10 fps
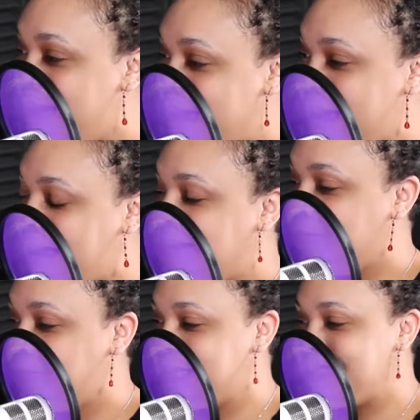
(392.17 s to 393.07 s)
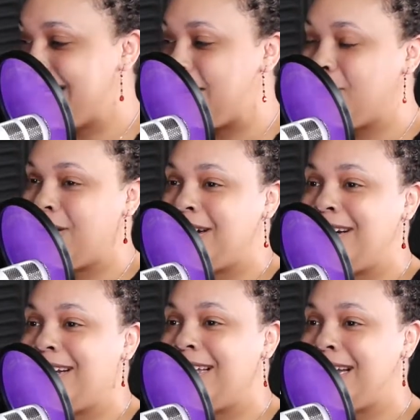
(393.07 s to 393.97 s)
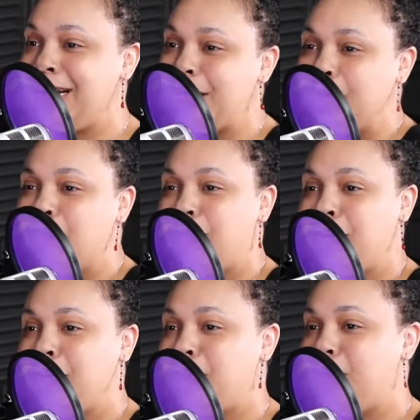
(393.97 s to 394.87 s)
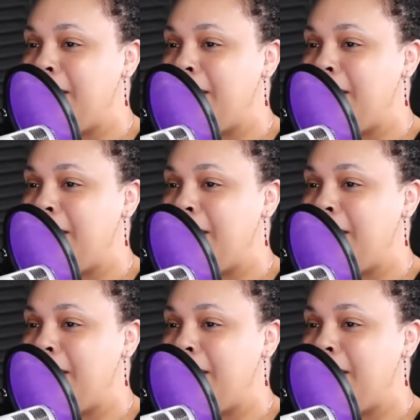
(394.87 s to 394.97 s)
A was never good enough if